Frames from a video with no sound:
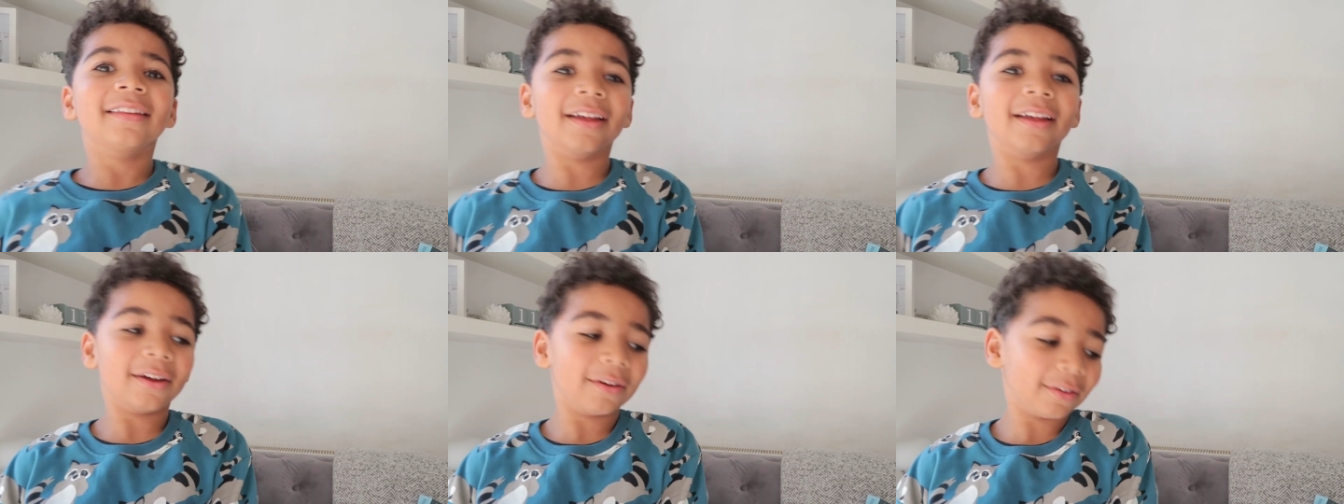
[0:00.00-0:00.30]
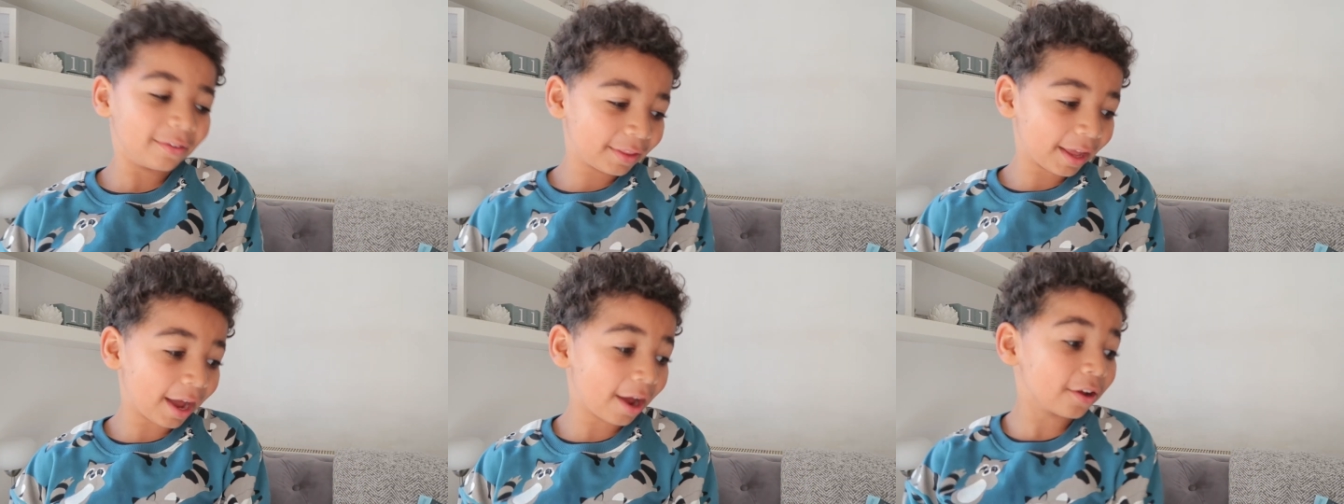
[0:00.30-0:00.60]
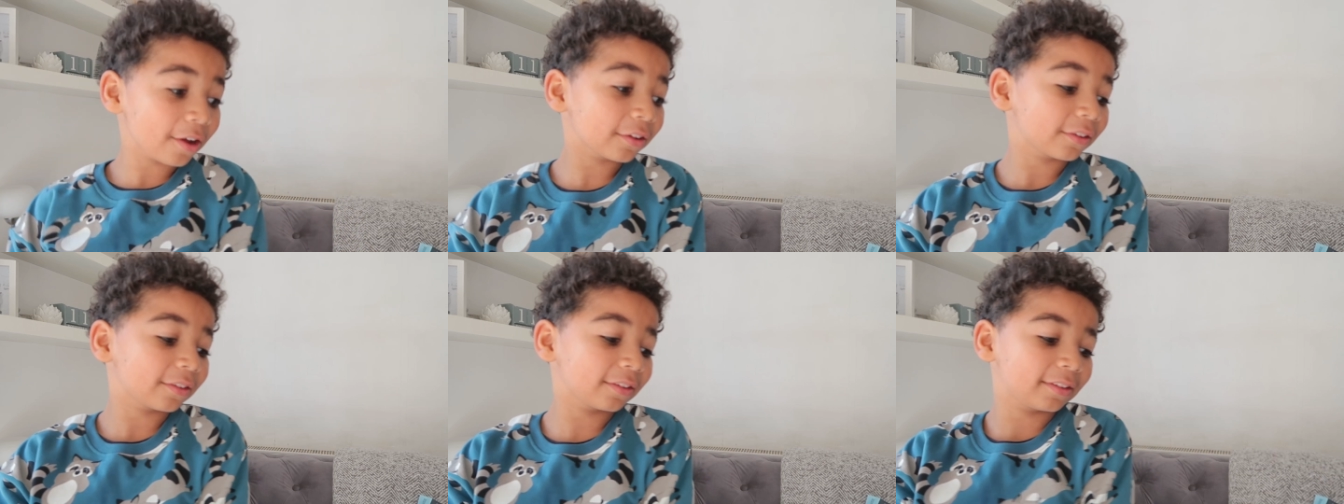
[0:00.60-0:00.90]
so
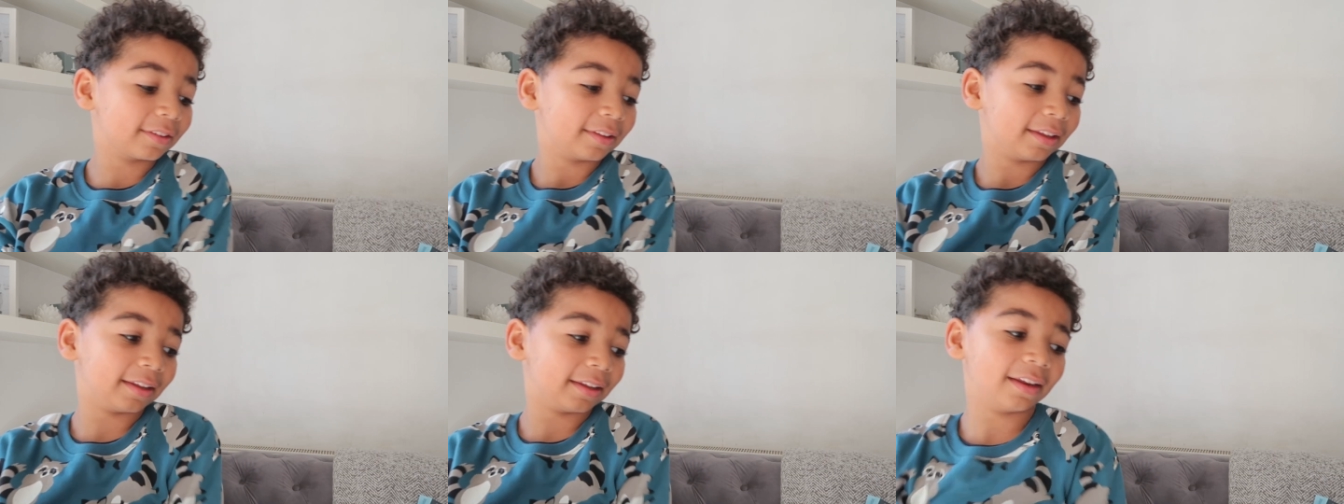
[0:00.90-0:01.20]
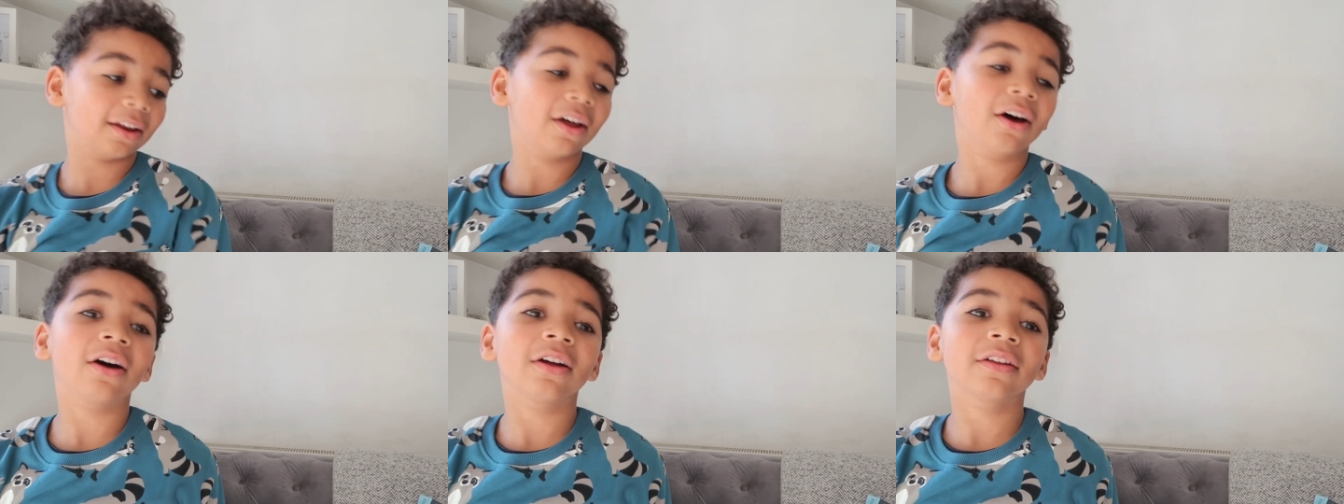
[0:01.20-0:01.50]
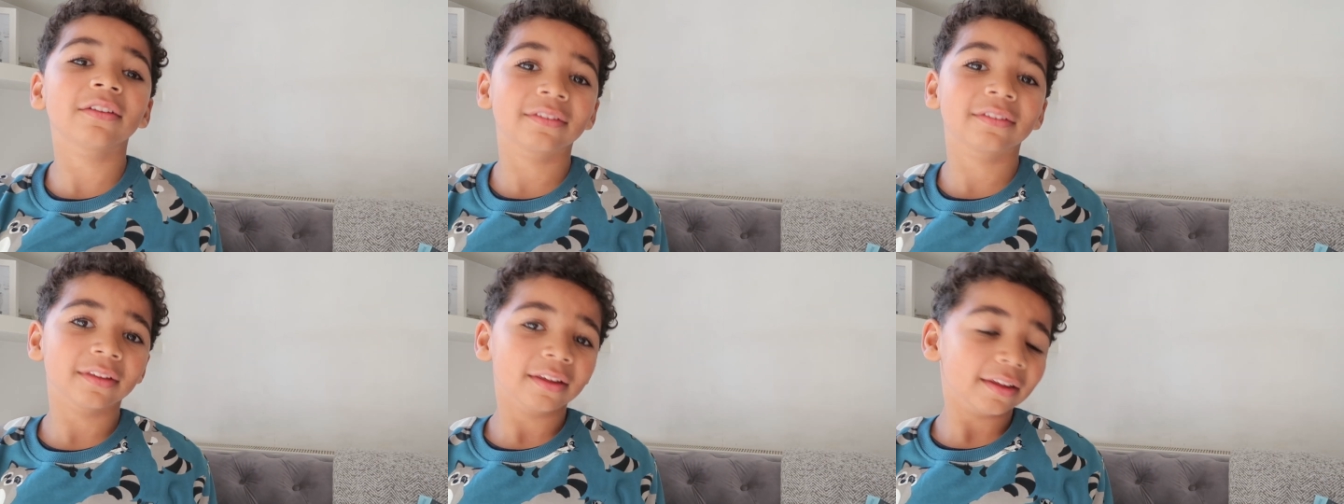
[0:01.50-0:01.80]
that was the
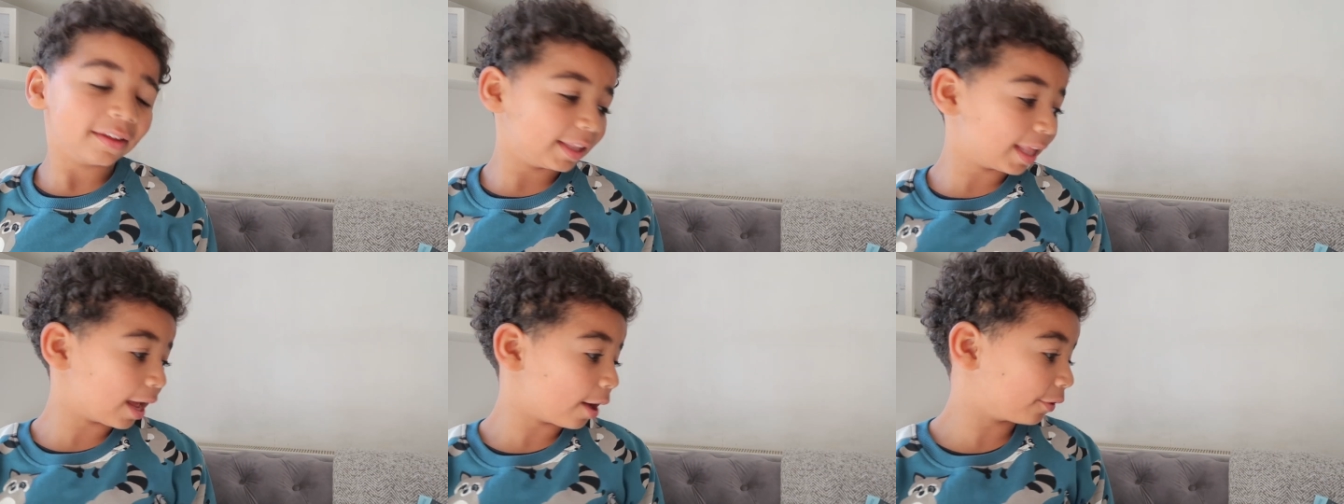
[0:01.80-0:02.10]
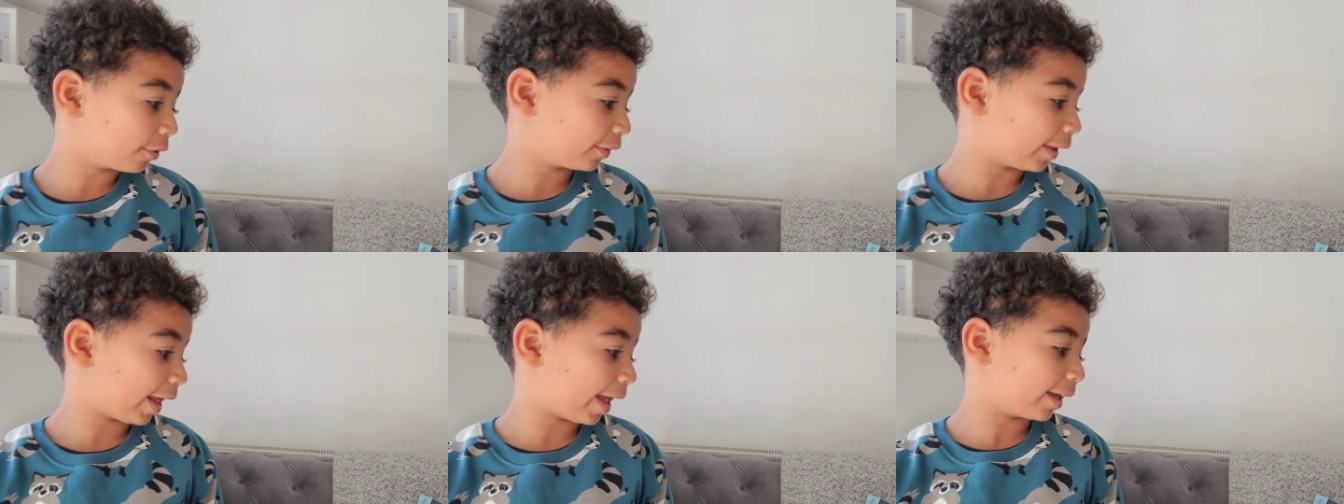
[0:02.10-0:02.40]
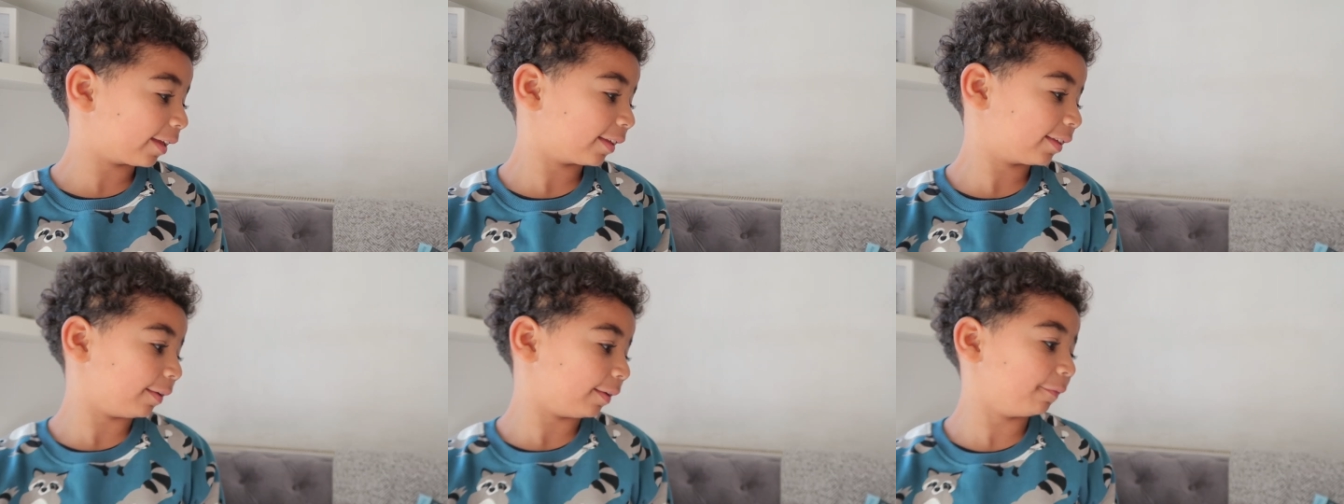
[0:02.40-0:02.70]
last. That was
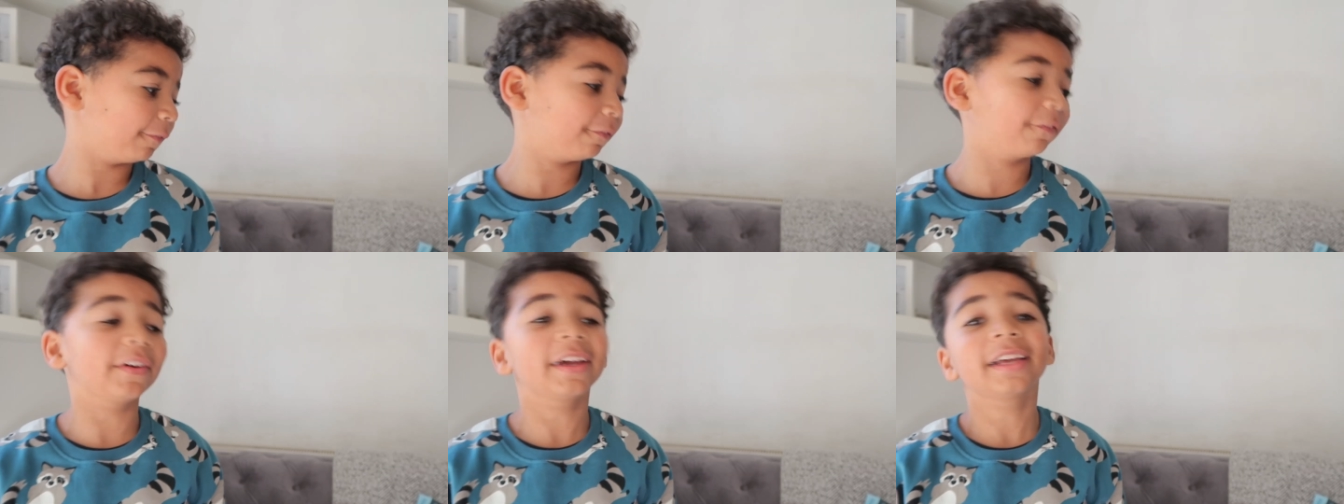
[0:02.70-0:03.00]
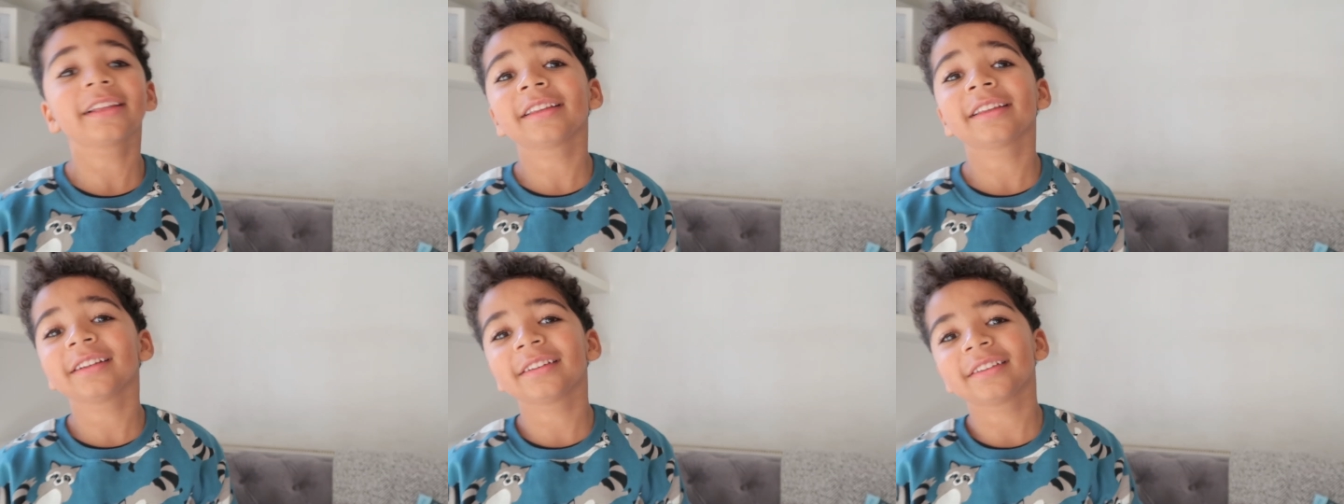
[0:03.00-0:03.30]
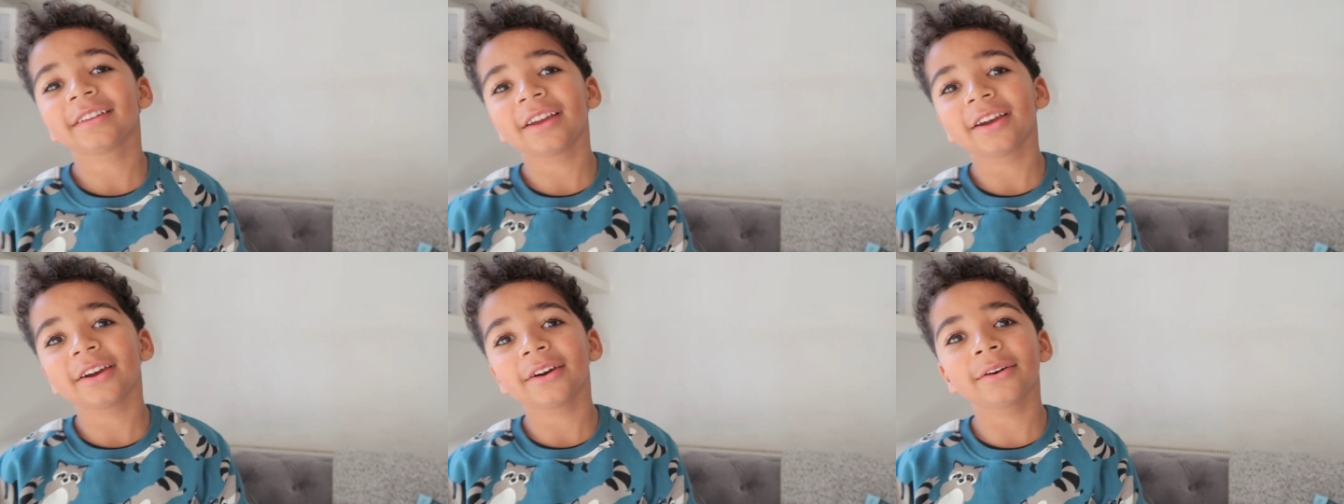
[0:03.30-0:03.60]
like some finger
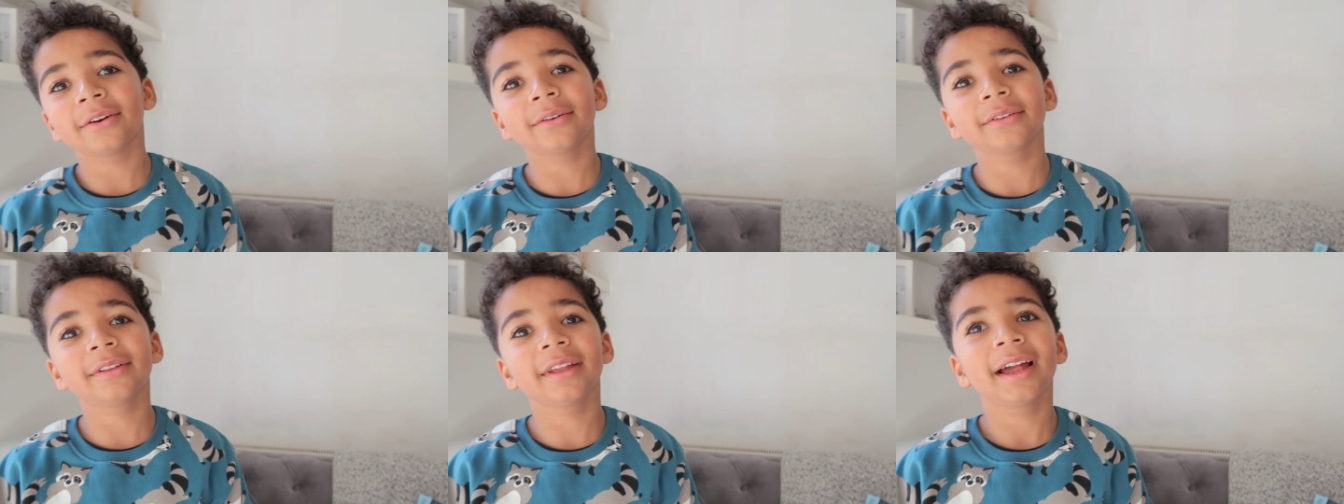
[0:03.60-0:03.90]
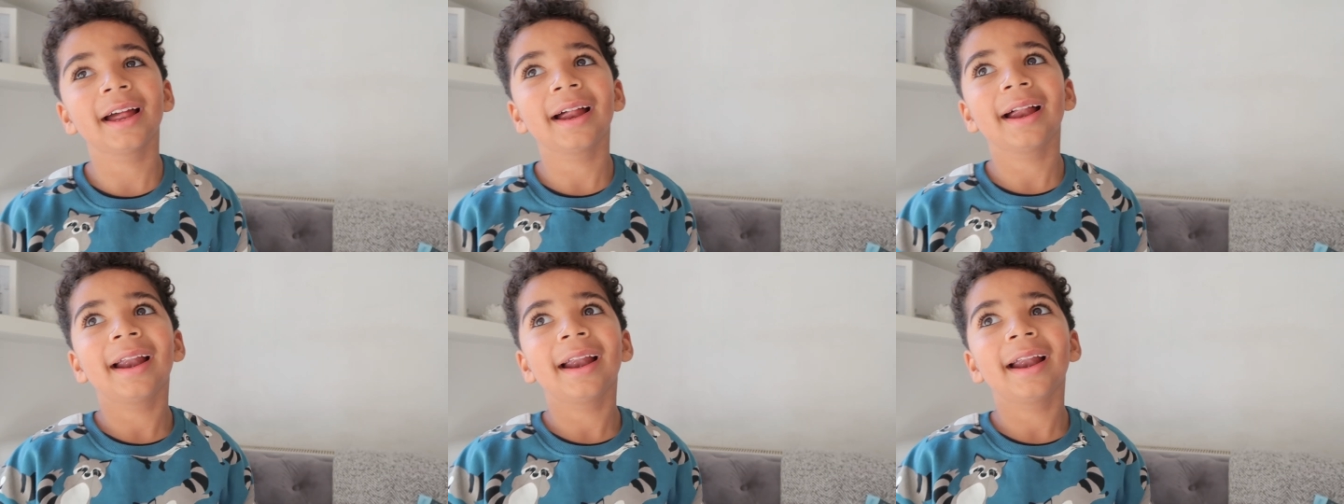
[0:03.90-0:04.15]
shells.